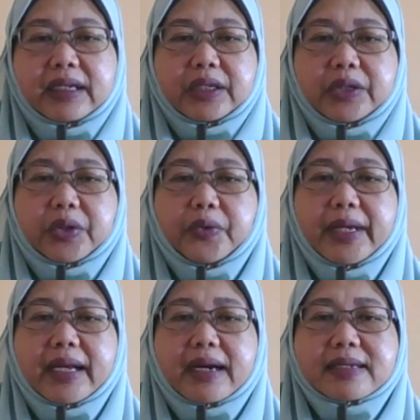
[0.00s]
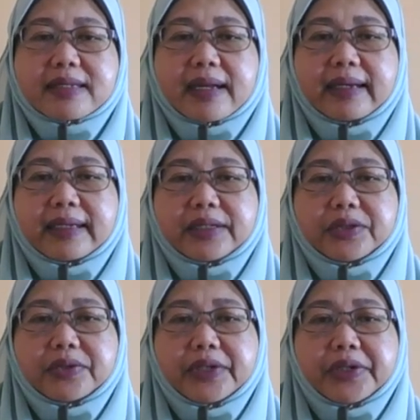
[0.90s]
The Queen asked Tyler
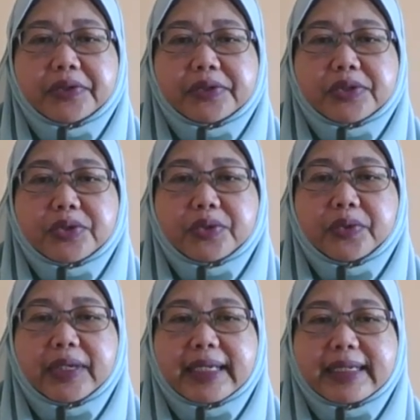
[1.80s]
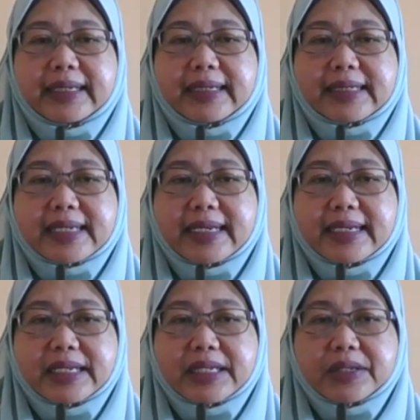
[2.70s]
to recruit two Indian
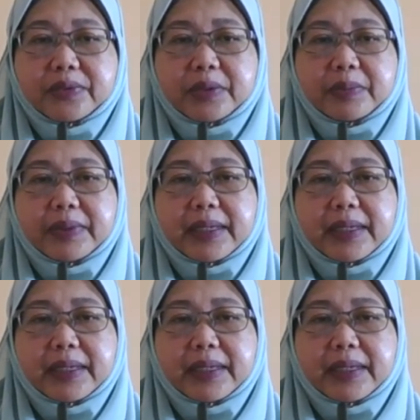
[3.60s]
attendants who would be